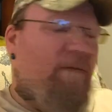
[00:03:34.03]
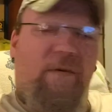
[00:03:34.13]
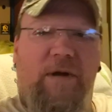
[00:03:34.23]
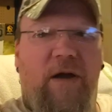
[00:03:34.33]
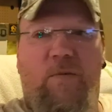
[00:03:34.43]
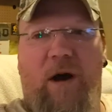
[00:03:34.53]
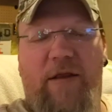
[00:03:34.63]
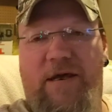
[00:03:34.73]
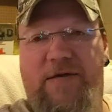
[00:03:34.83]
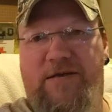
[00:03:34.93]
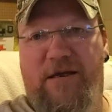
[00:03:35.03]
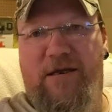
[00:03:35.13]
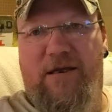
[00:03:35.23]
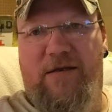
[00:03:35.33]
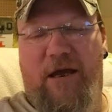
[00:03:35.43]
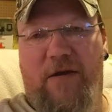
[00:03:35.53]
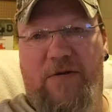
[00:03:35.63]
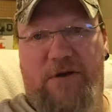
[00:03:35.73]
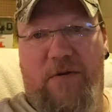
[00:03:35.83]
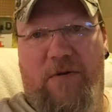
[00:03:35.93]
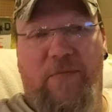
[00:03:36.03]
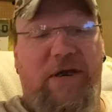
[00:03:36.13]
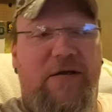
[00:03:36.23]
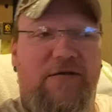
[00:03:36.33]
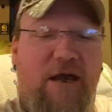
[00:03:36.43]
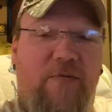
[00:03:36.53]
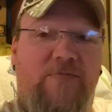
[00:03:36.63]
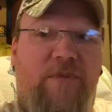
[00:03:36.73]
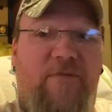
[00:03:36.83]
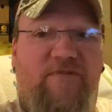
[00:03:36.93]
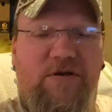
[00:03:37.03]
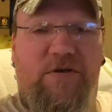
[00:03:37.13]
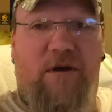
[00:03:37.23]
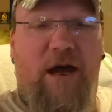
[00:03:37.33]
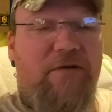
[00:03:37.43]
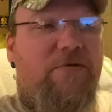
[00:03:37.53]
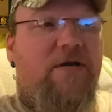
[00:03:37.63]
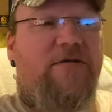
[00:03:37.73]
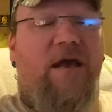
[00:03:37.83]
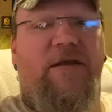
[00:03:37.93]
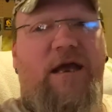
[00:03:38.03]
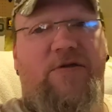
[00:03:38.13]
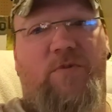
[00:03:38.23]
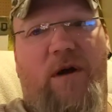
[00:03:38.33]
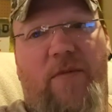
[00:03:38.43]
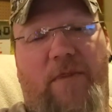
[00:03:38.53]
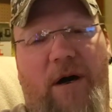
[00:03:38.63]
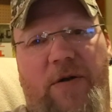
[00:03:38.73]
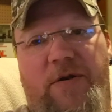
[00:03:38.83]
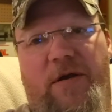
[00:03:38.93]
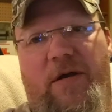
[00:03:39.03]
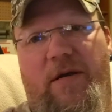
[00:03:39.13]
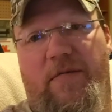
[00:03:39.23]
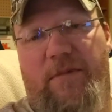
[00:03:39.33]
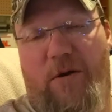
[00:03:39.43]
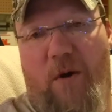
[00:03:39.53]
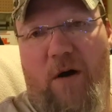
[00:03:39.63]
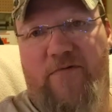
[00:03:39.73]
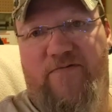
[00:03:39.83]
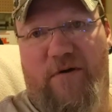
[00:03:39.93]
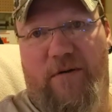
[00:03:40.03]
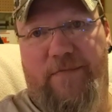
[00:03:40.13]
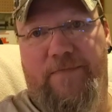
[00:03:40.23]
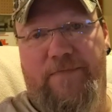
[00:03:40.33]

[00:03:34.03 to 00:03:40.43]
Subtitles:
Okay, why are they sending it to Arizona? Because that was my physical address, and that's where I bought the quad from.